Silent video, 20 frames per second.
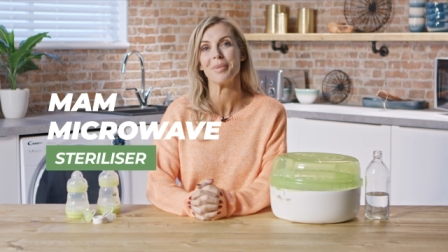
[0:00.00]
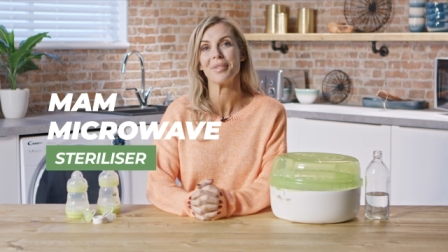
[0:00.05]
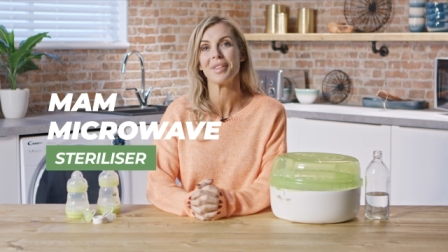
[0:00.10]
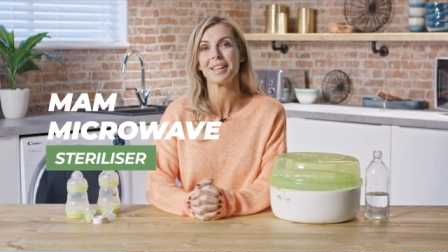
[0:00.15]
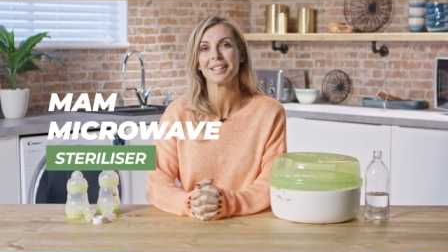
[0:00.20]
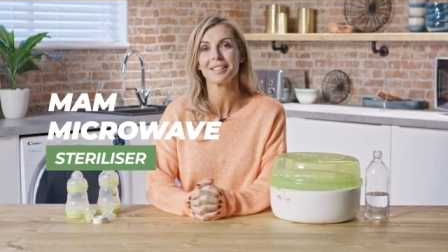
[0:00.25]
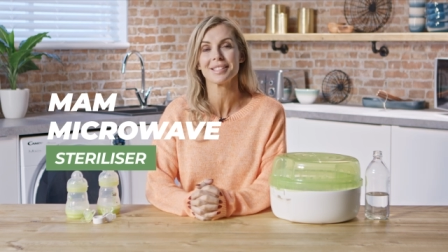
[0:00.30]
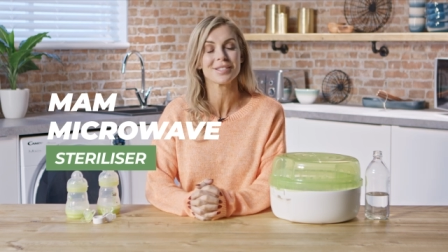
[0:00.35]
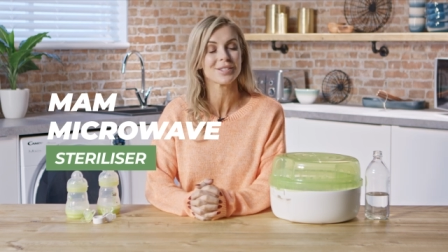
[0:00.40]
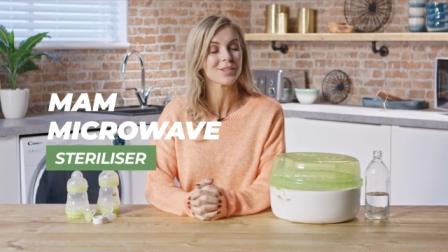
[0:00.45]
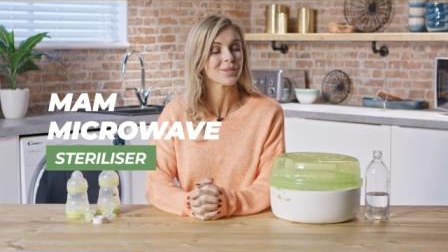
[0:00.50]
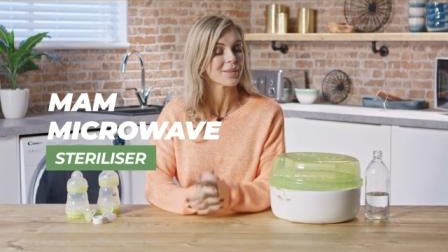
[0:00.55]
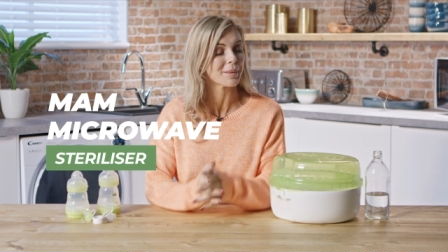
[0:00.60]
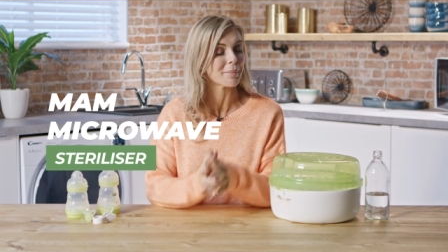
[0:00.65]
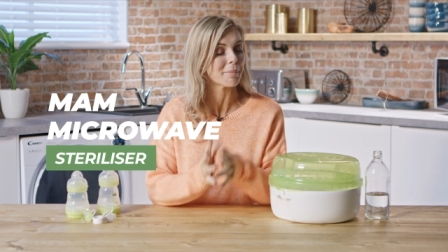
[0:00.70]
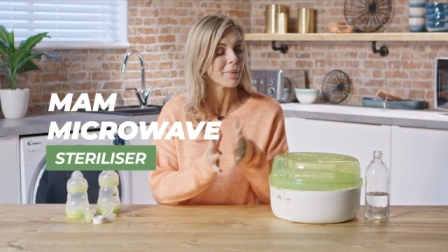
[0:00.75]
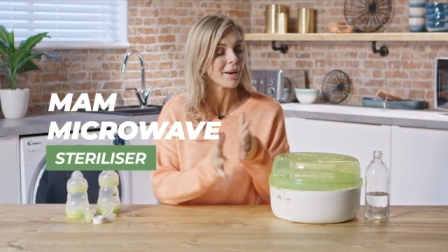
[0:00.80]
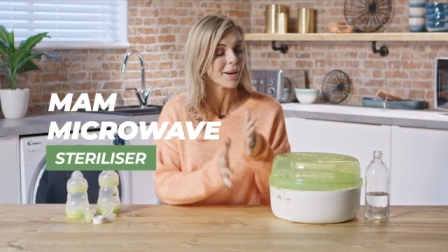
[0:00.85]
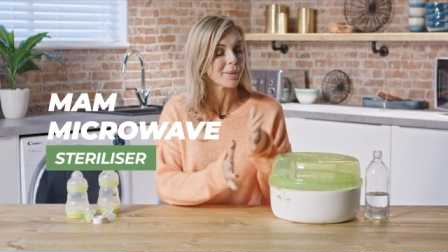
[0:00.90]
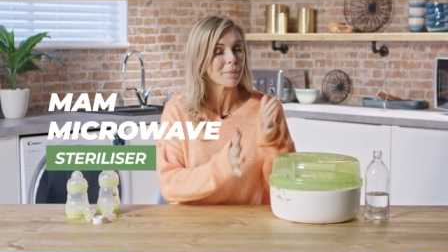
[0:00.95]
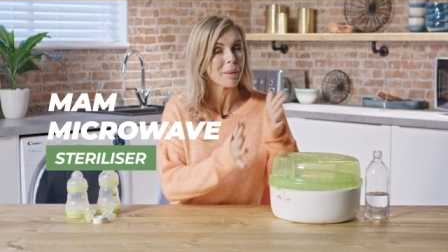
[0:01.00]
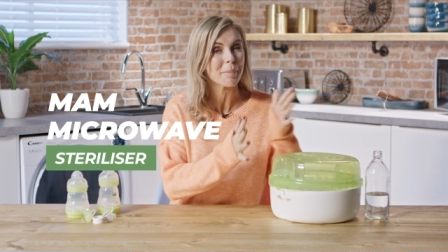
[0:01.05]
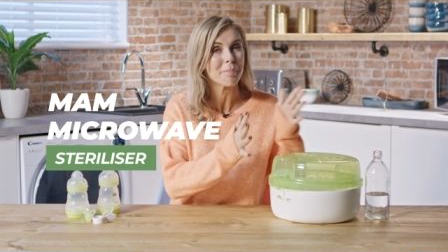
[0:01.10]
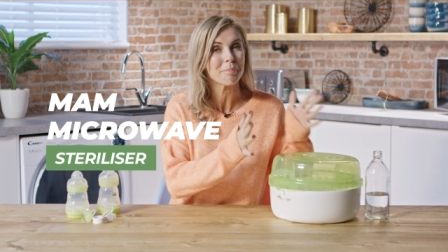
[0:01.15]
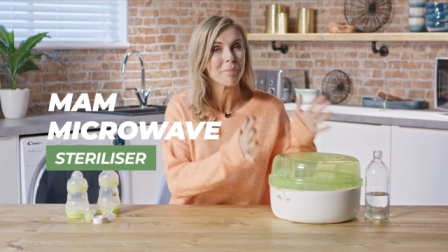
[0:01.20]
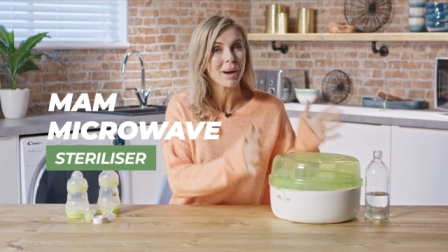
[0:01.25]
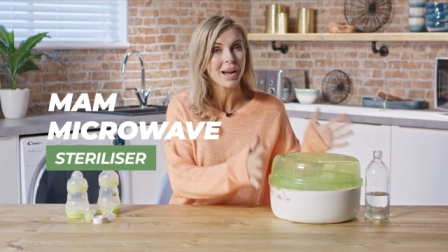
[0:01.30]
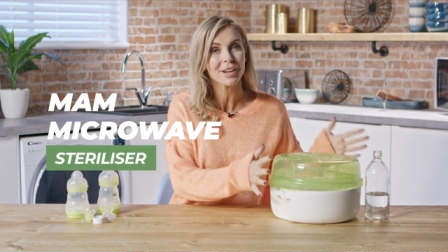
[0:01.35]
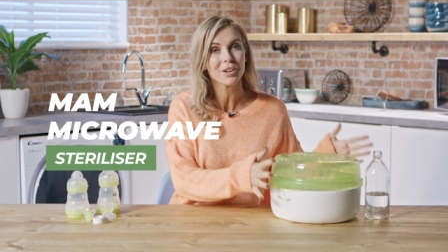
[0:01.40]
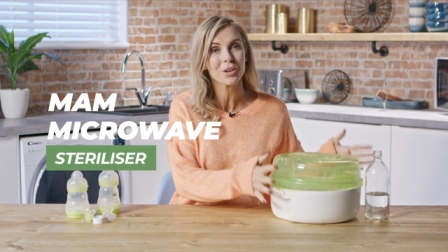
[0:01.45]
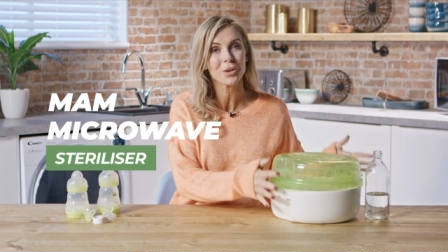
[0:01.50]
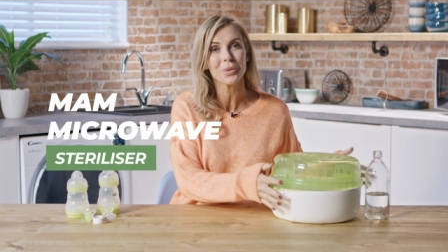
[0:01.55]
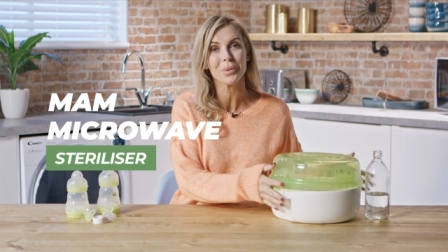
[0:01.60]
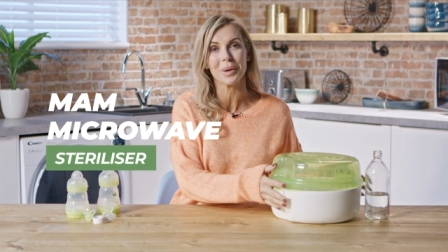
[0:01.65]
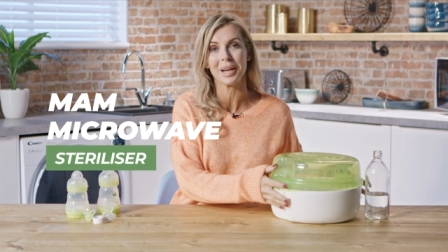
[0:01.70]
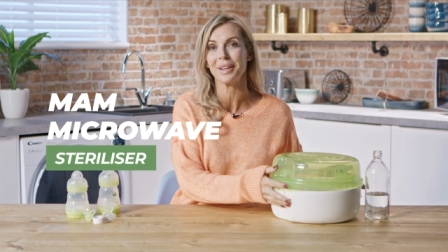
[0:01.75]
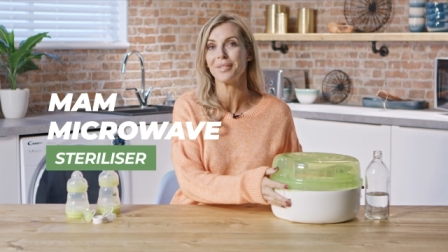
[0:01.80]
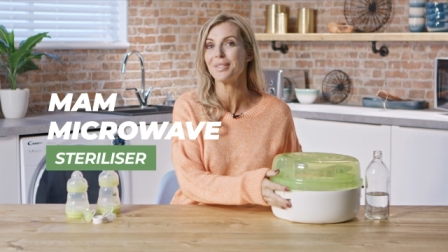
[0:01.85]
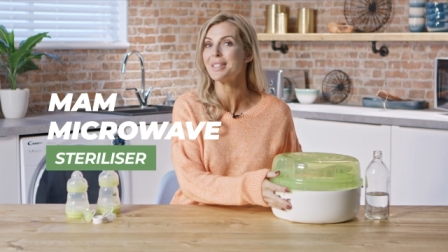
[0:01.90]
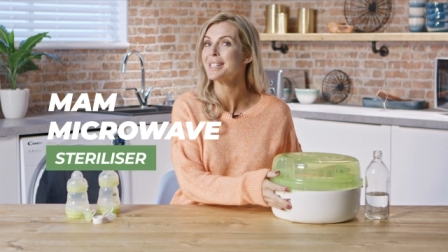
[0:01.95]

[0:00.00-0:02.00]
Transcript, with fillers: thanks to the MAM Microwave